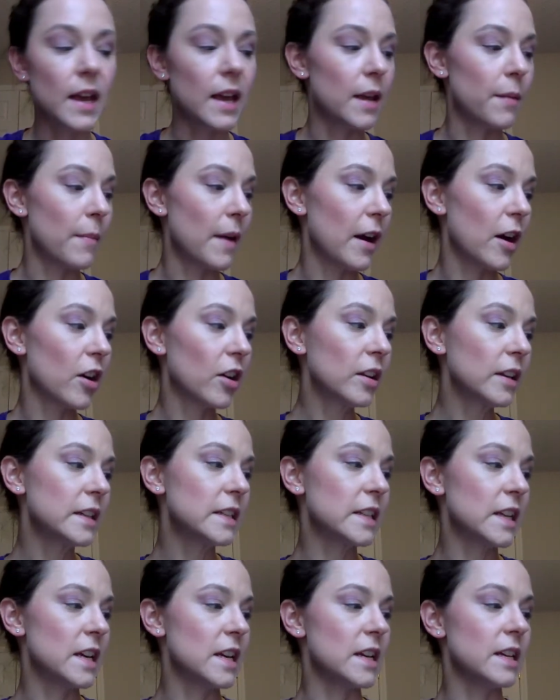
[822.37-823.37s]
in my early
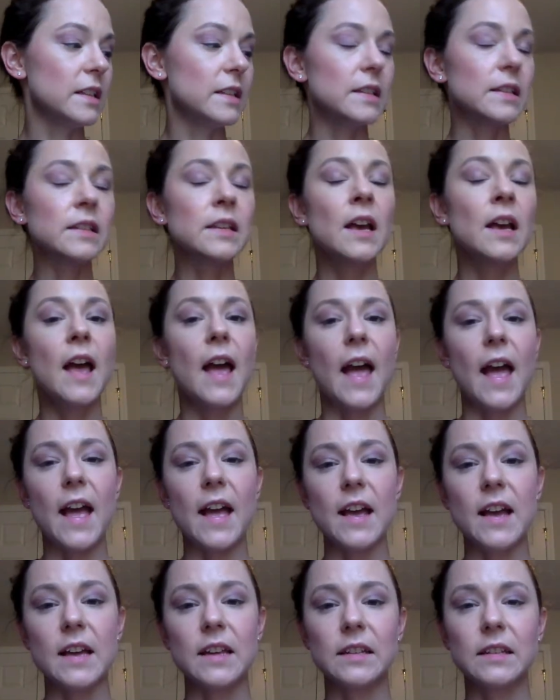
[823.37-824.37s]
teens,
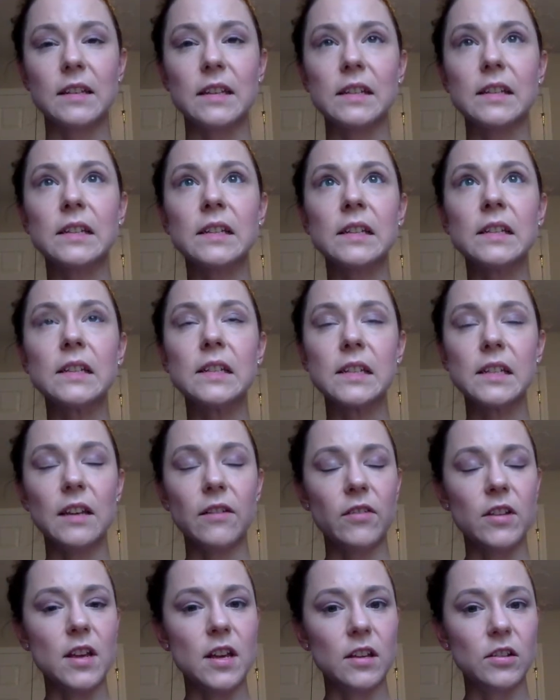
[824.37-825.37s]
and the
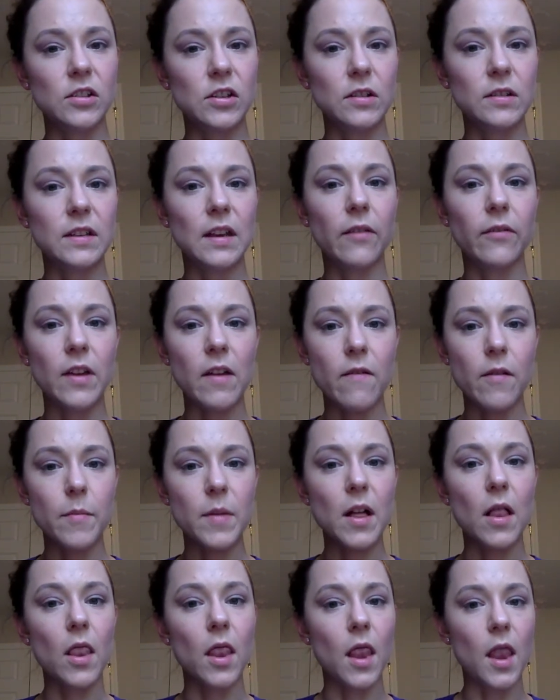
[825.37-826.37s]
sensitivity issues have given
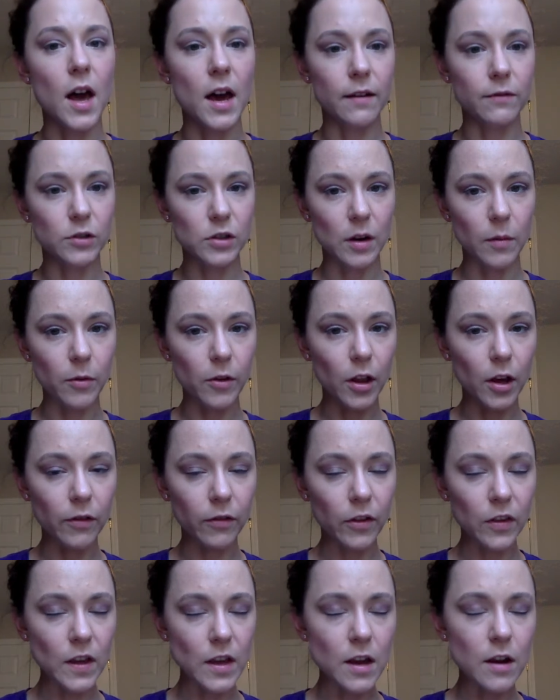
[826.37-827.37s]
me a lot of trouble
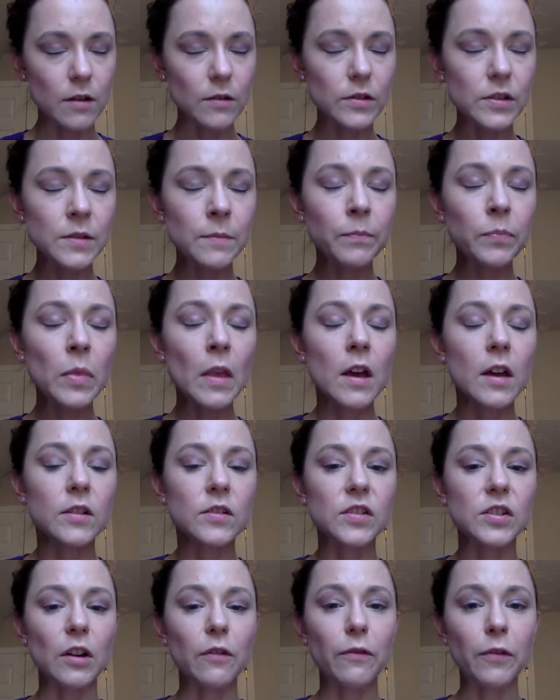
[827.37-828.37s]
over the years.
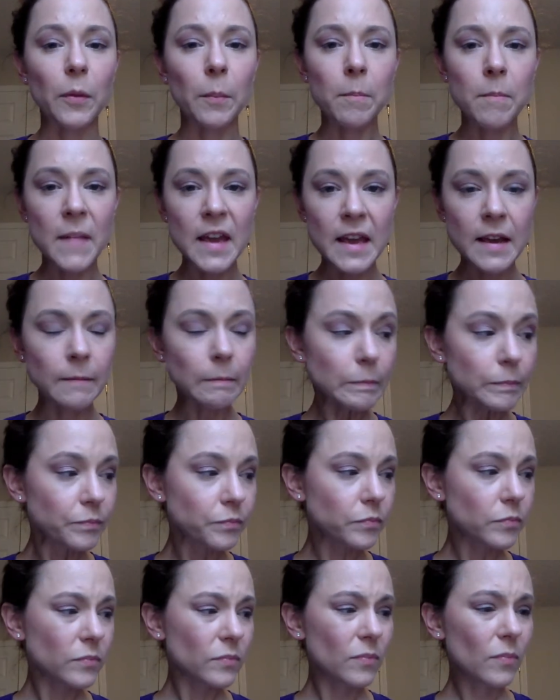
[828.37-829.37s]
So for me,
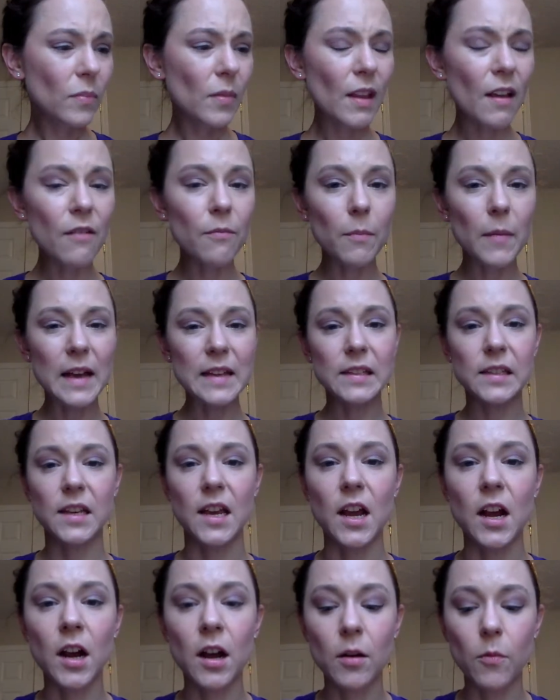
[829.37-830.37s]

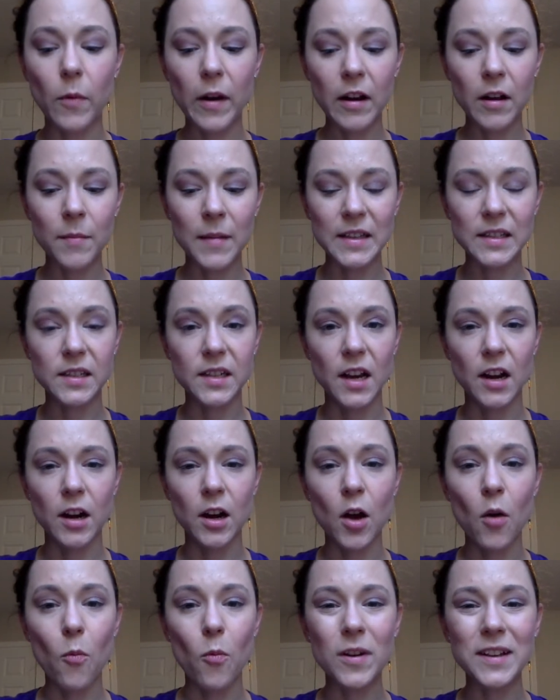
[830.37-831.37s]
wearing
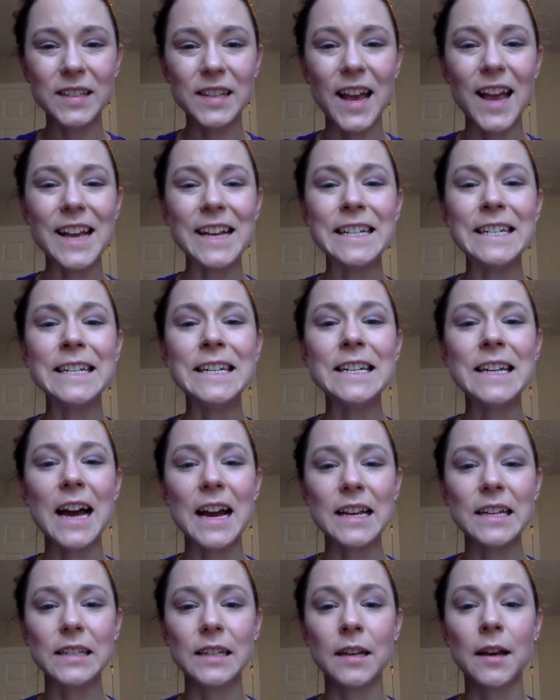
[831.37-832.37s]
mascara was a
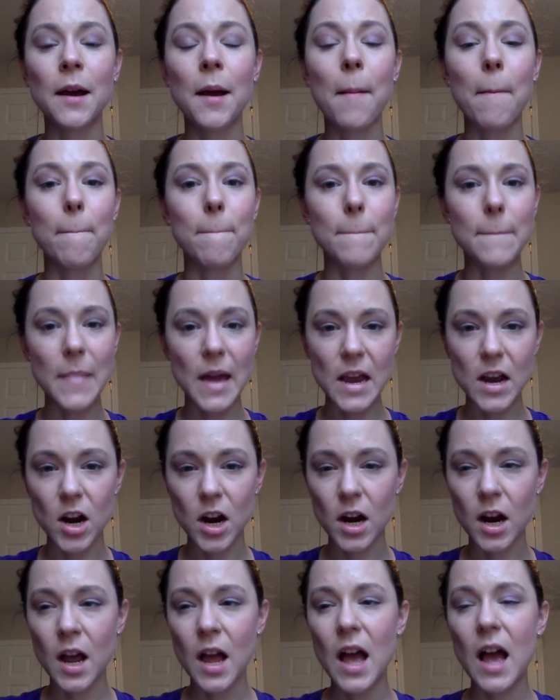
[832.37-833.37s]

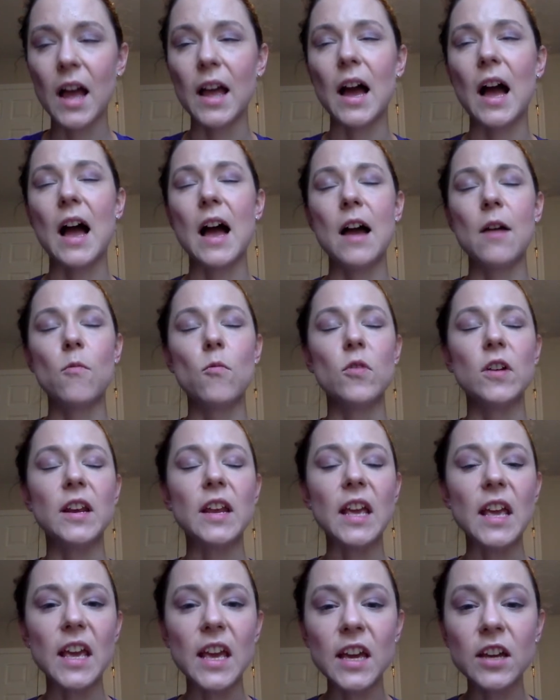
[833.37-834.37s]
nightmare. I
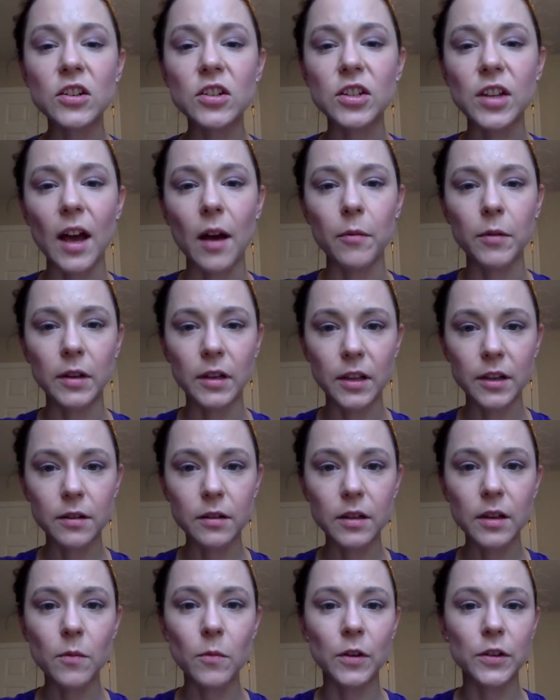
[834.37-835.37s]
would itch. I would
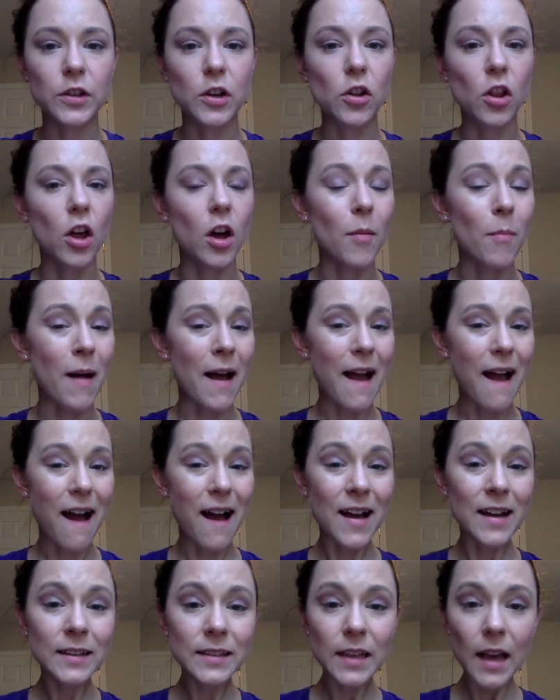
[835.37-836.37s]
literally want to claw my
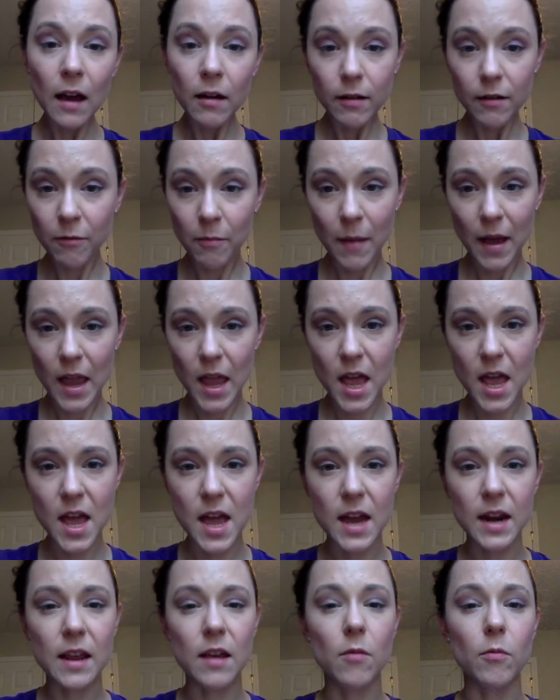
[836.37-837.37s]
eyes out of my
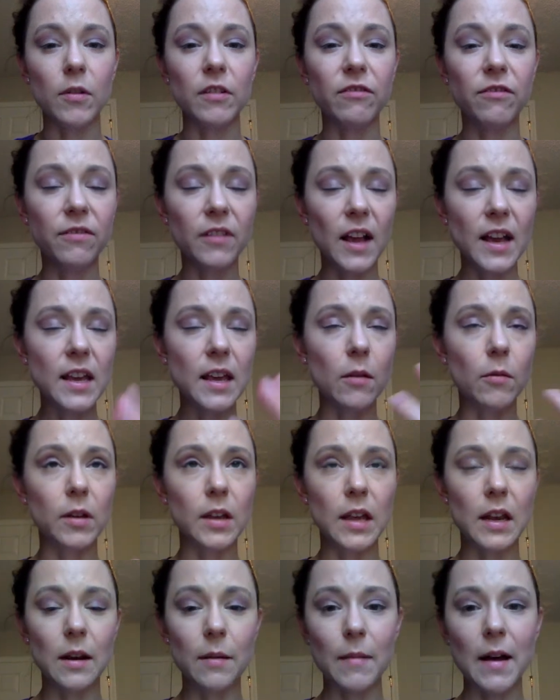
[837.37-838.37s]
head. It would flake. It
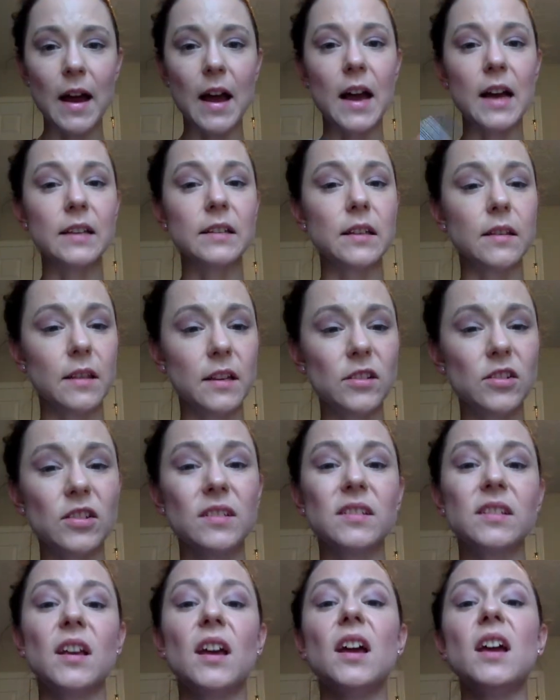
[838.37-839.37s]
would get in my eyes. And let's
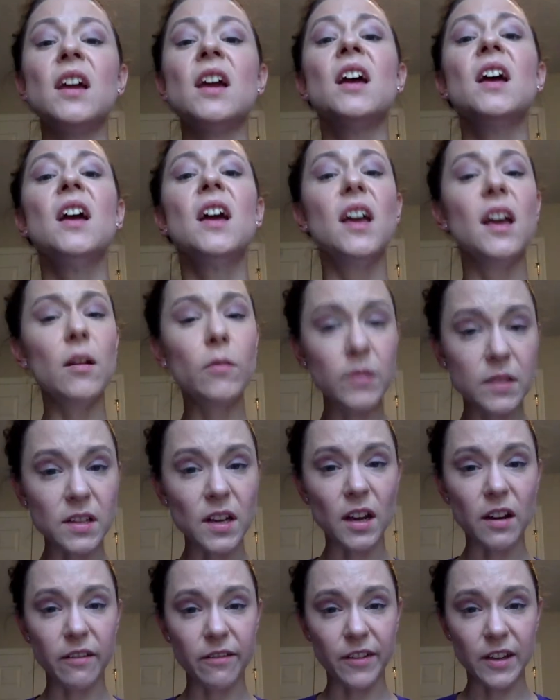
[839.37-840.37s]
just say it was
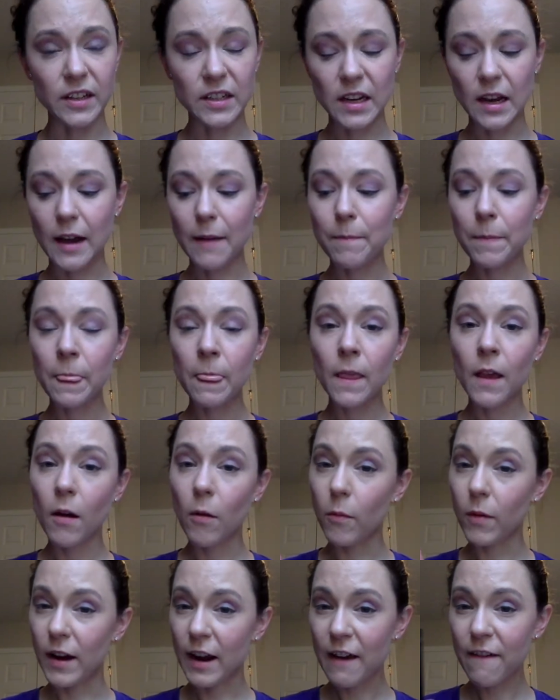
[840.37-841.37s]
not a fun time.
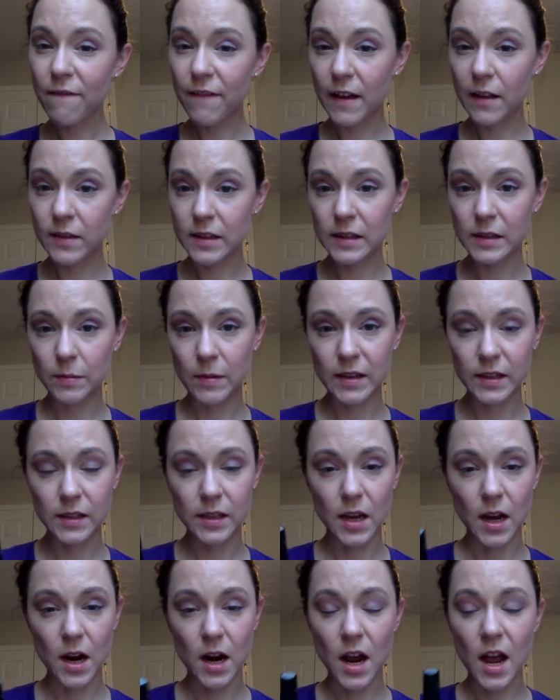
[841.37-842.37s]
When I found this
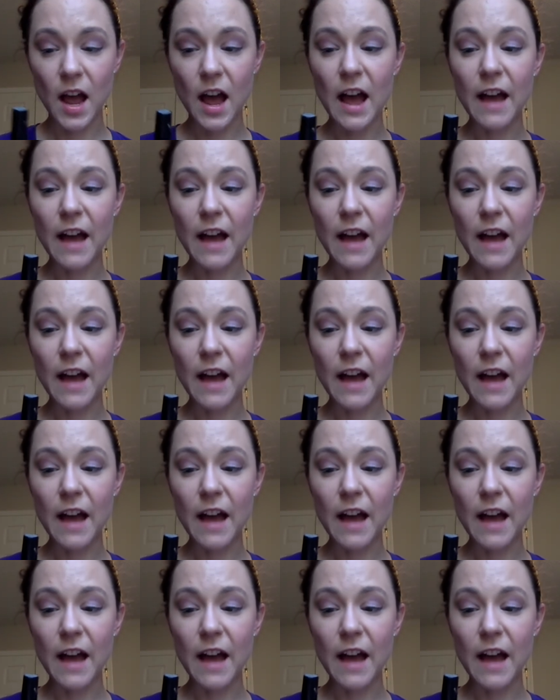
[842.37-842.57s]
mascara,